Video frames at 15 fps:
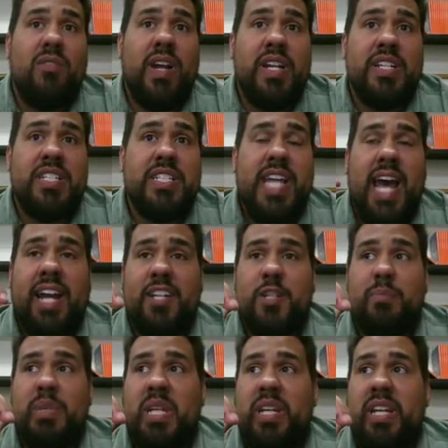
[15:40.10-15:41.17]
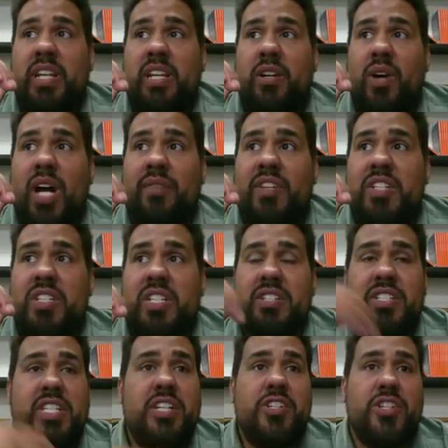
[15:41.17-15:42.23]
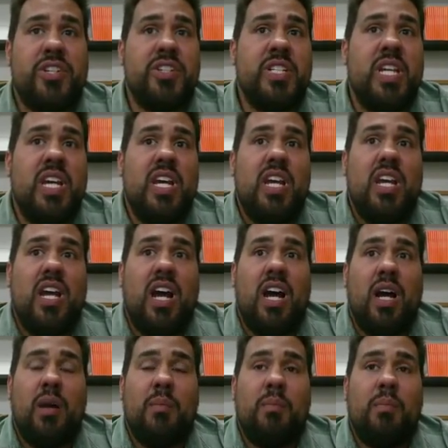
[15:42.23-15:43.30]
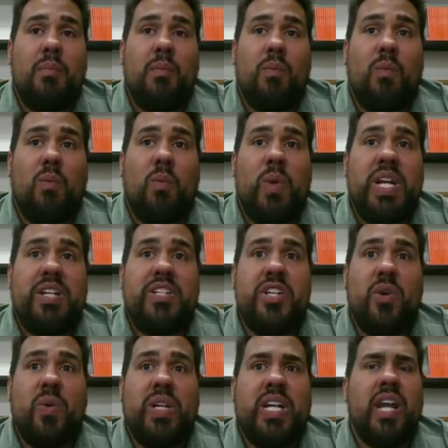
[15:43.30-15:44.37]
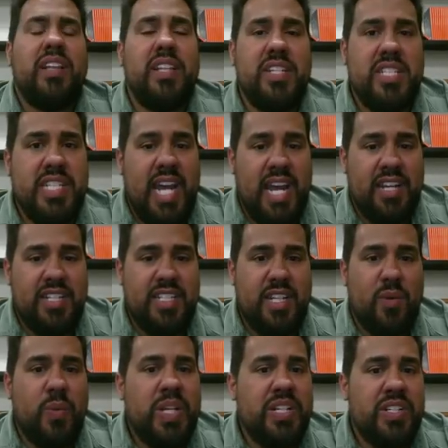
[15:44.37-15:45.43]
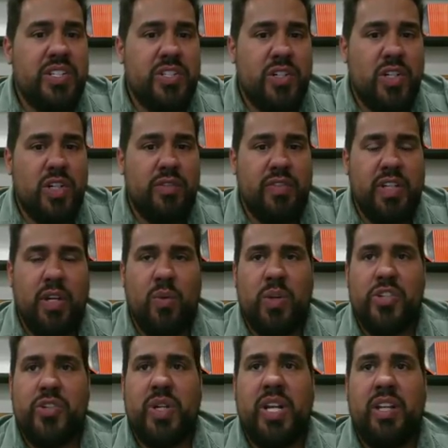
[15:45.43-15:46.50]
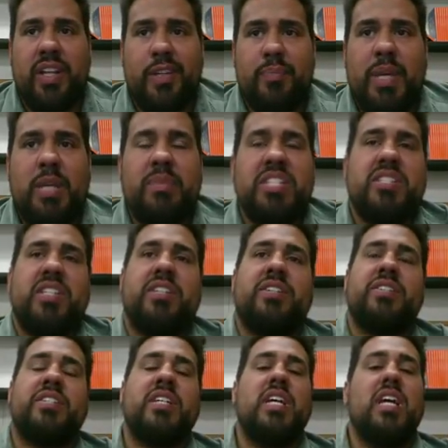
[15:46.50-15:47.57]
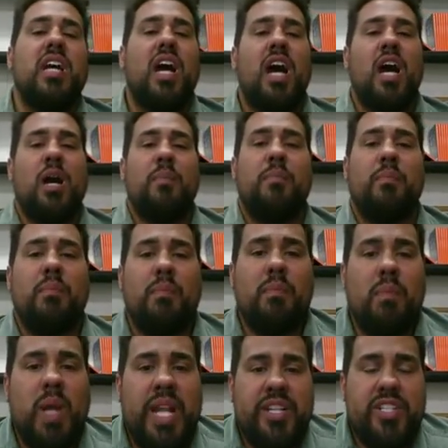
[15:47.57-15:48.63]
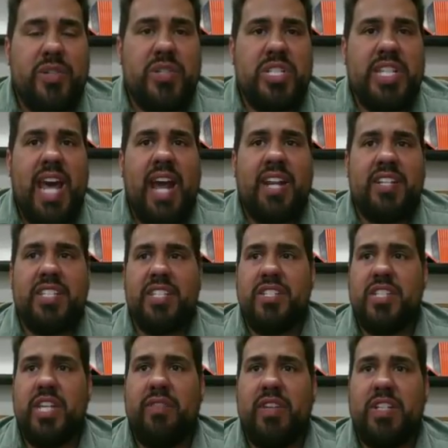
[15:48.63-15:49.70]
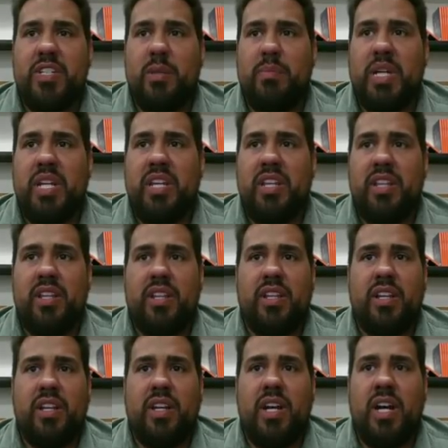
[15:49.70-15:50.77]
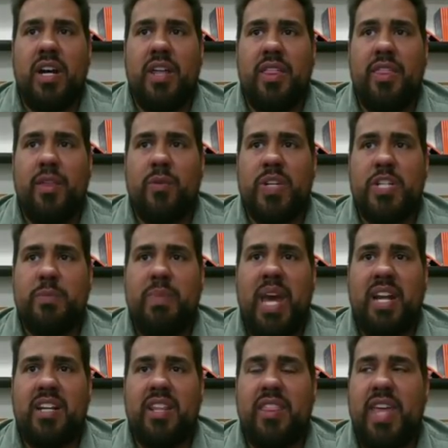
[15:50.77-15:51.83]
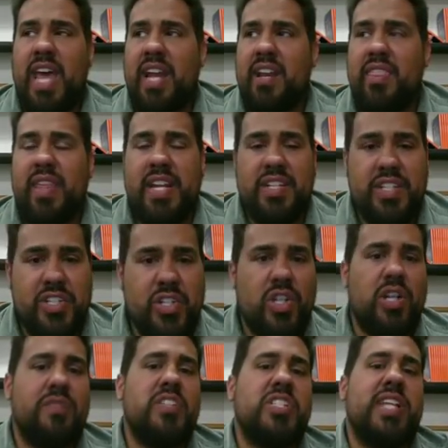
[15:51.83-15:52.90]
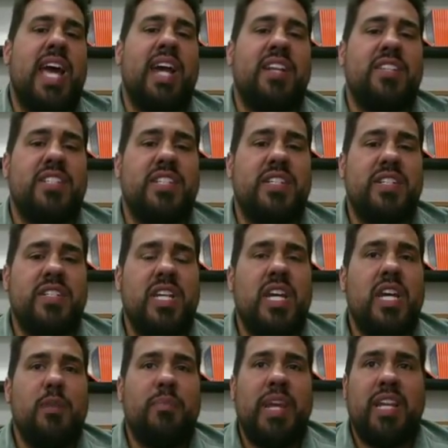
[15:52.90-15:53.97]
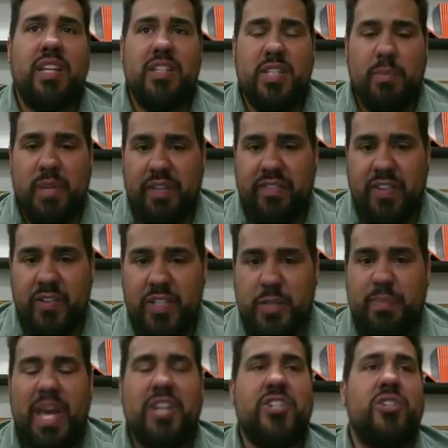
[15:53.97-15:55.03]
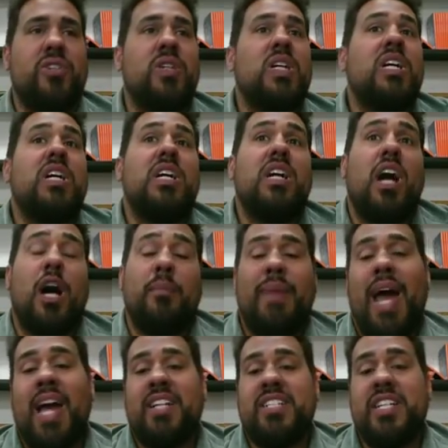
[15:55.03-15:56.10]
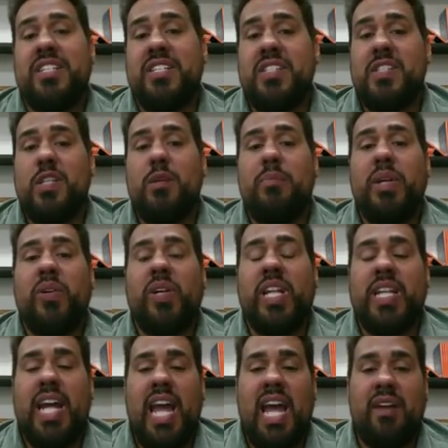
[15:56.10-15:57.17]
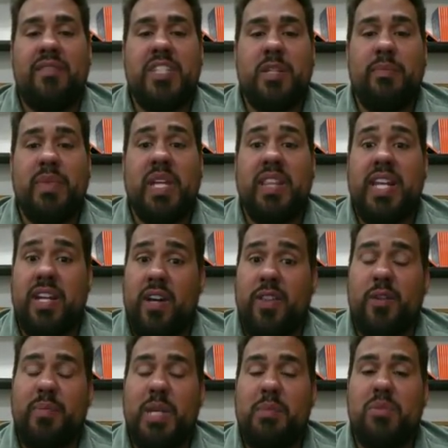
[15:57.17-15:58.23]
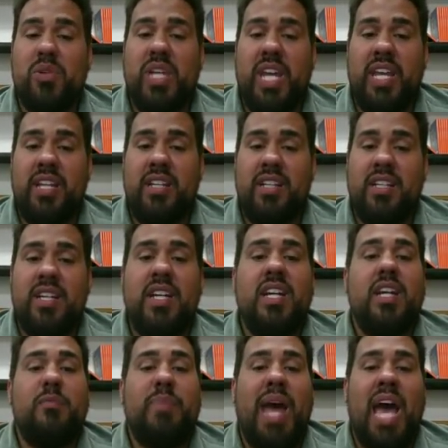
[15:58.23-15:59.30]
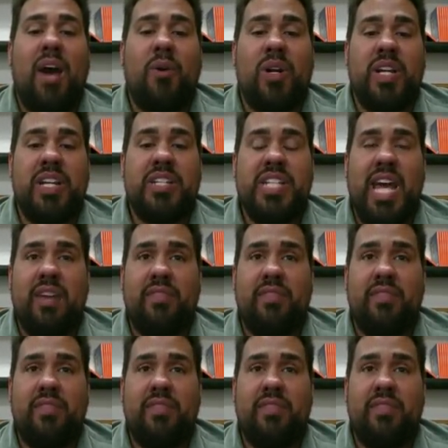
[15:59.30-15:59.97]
right? Status being, you know, obviously as teachers, we don't get the status that we deserve. You know, we're treated like babysitters. And so status is giving somebody the respect that they deserve. Status is making somebody feel special. Access is the ability to have something that other people can't. Power is